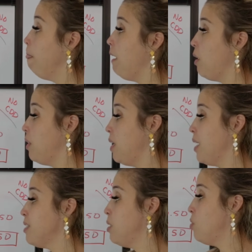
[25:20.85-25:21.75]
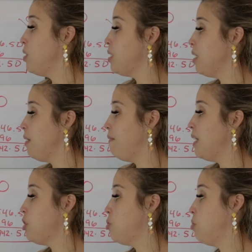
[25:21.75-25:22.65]
Now, the next loan is a
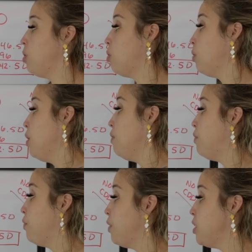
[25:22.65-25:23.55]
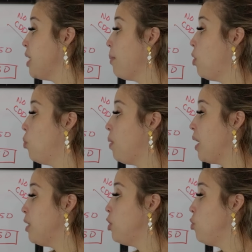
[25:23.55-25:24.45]
conventional loan. For first-time home
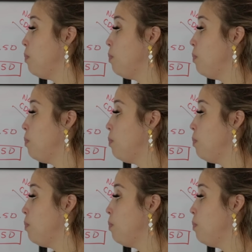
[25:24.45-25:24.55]
buyer, you